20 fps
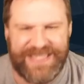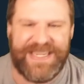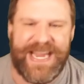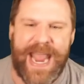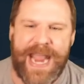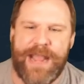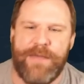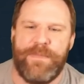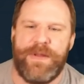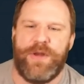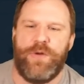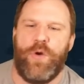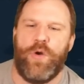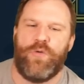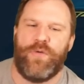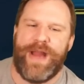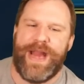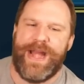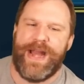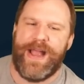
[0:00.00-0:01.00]
take him into
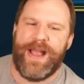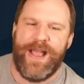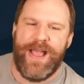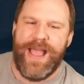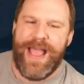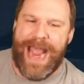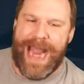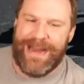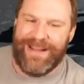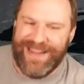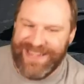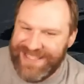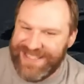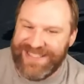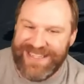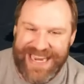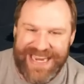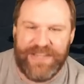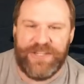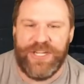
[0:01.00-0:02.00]
arena and let's
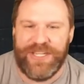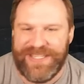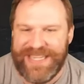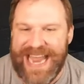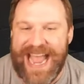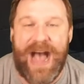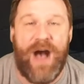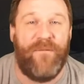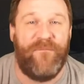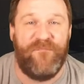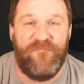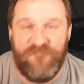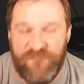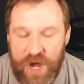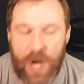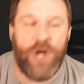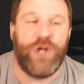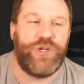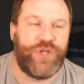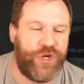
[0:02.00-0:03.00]
see just how
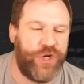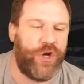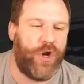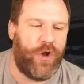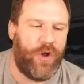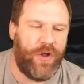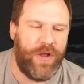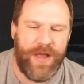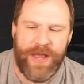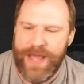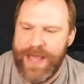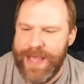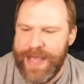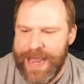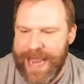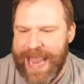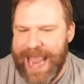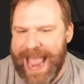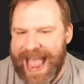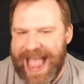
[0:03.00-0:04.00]
functional he